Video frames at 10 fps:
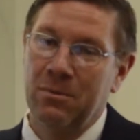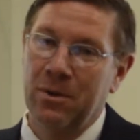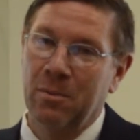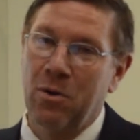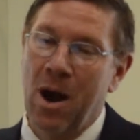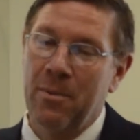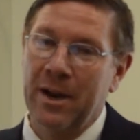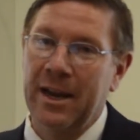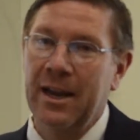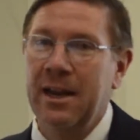real
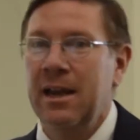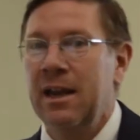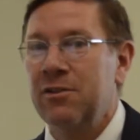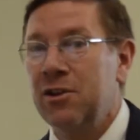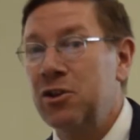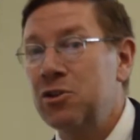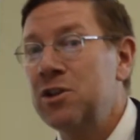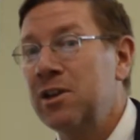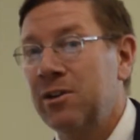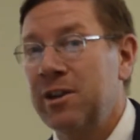property is a
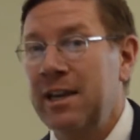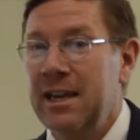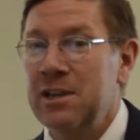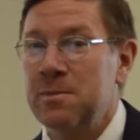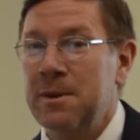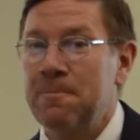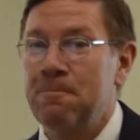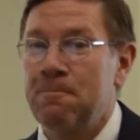utility easement,